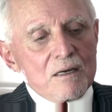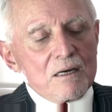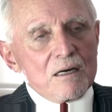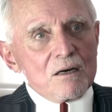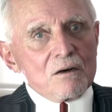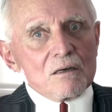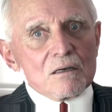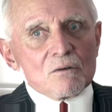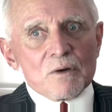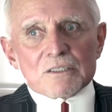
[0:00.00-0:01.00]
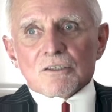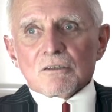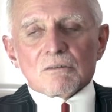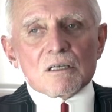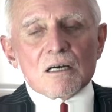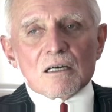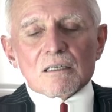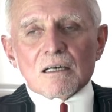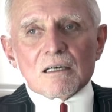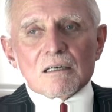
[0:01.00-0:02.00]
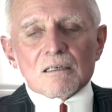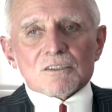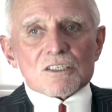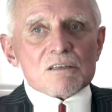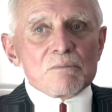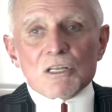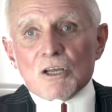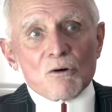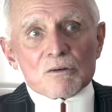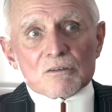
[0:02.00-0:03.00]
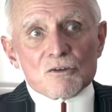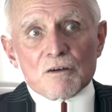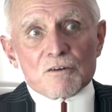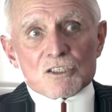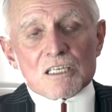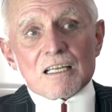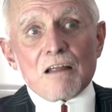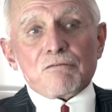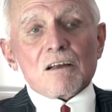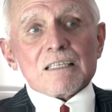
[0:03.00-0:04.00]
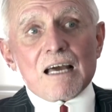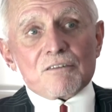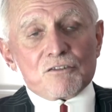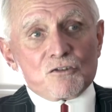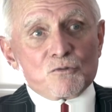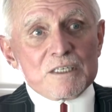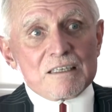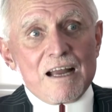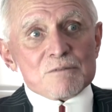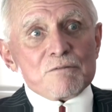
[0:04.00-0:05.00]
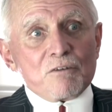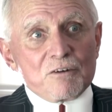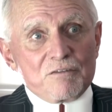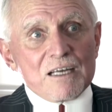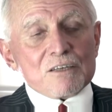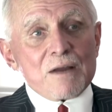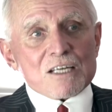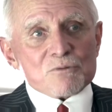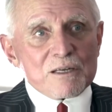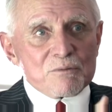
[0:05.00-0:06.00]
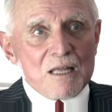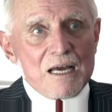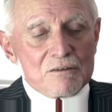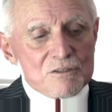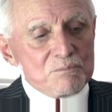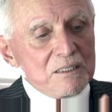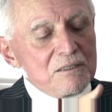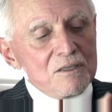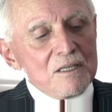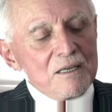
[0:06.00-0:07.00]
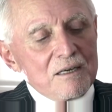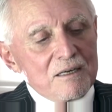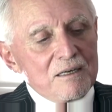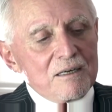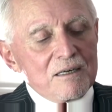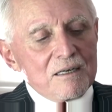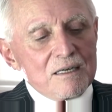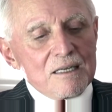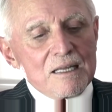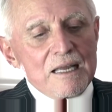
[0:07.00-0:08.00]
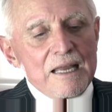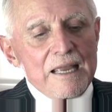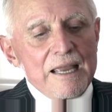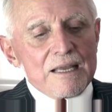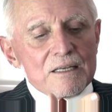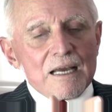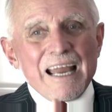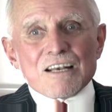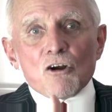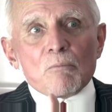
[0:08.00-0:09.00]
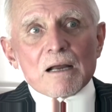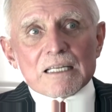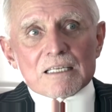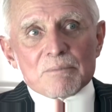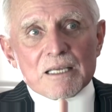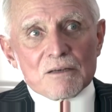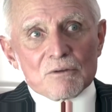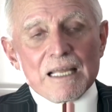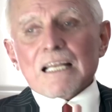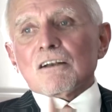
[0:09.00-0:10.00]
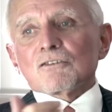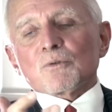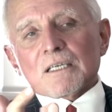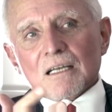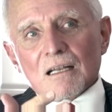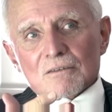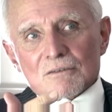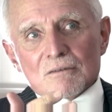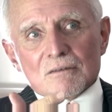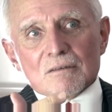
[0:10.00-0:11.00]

went to just a mediocre university that I flunked out of 3 times before I finally graduated with honors, but, and had no money to begin with, $820.